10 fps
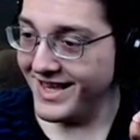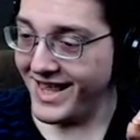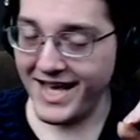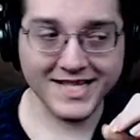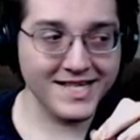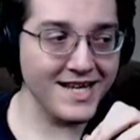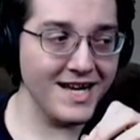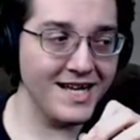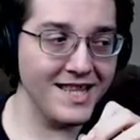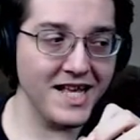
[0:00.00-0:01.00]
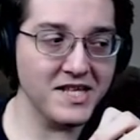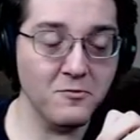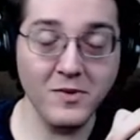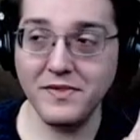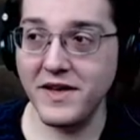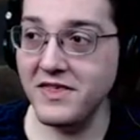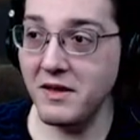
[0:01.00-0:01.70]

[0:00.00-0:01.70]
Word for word: That's uh, that's within the